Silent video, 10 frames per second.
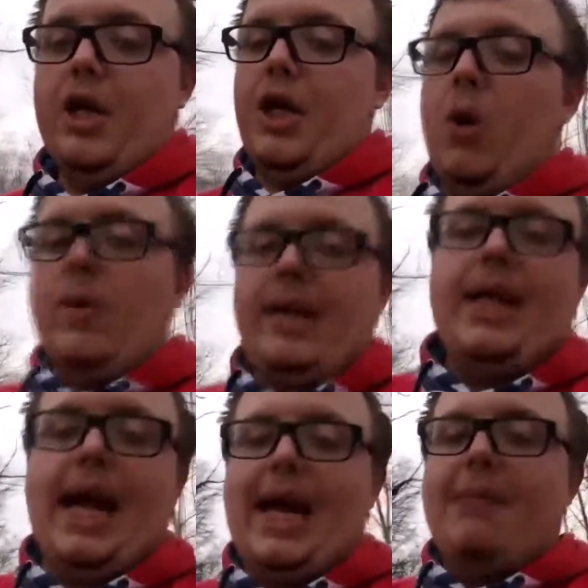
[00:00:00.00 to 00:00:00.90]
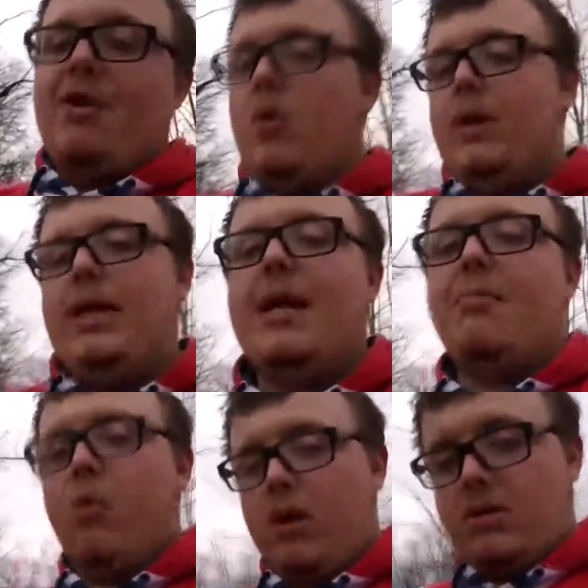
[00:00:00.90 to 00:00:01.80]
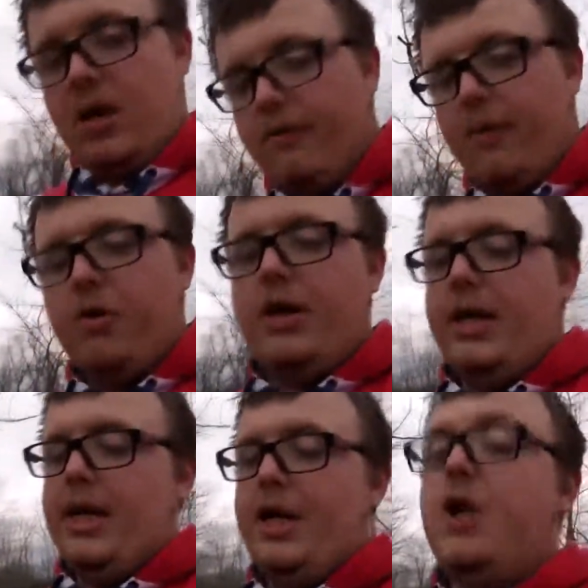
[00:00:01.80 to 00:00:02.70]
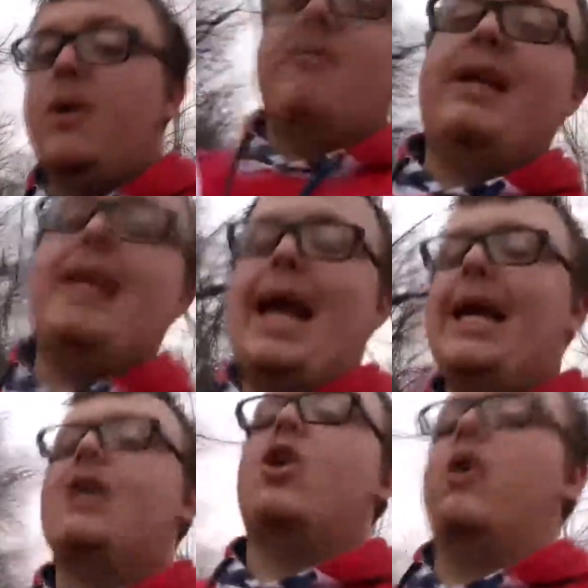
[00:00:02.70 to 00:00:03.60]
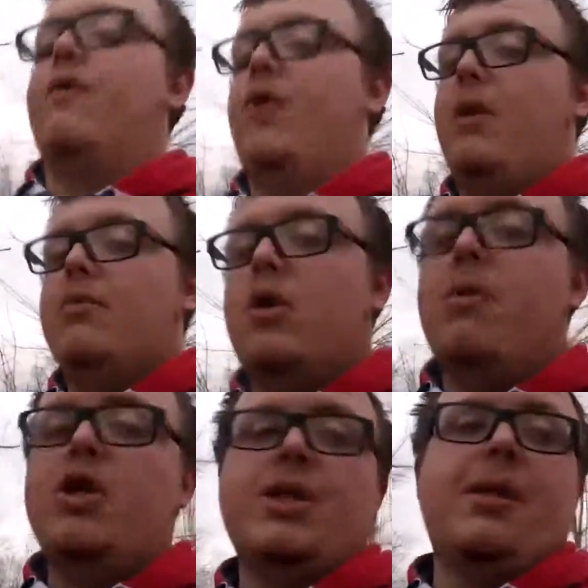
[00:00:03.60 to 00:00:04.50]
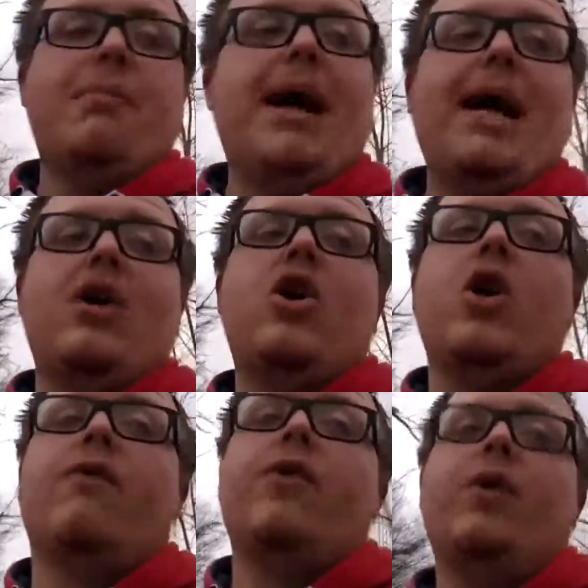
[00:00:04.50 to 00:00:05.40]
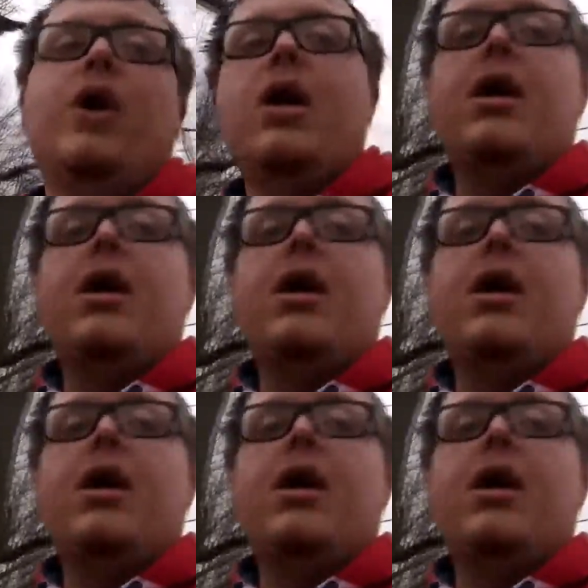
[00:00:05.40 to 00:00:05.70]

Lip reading: You don't need ham, you don't need that pork stuff I put in there, you don't even need canned dog food. I'm talking about just a bag of dog food.